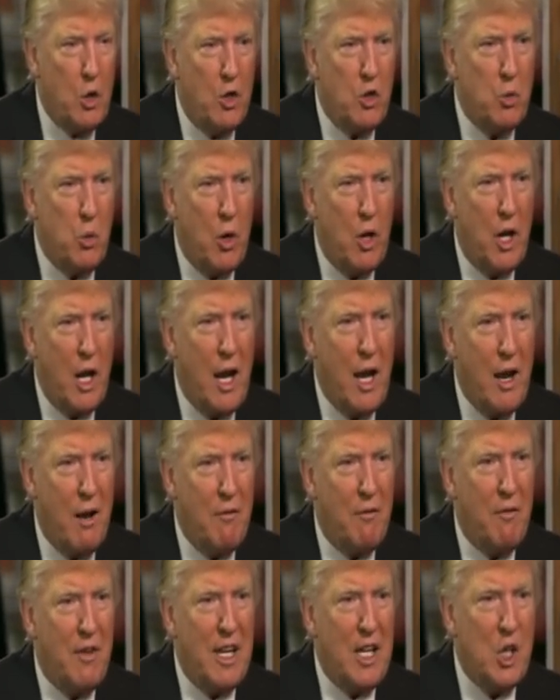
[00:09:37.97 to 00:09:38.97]
we're going to have
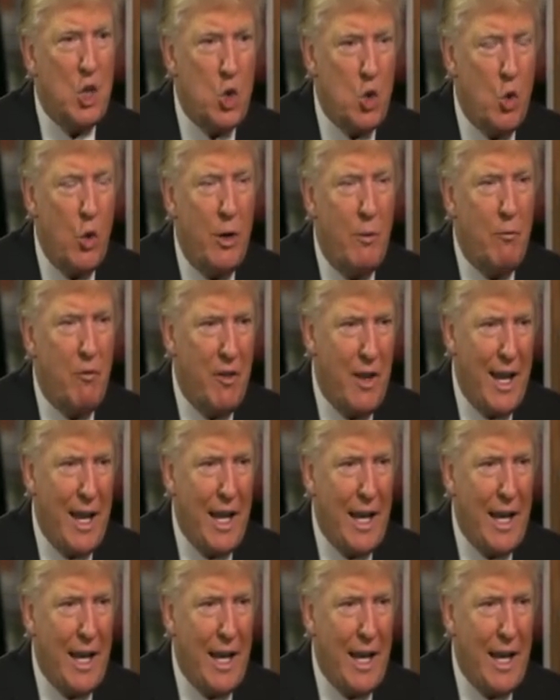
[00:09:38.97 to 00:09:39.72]
extreme vetting.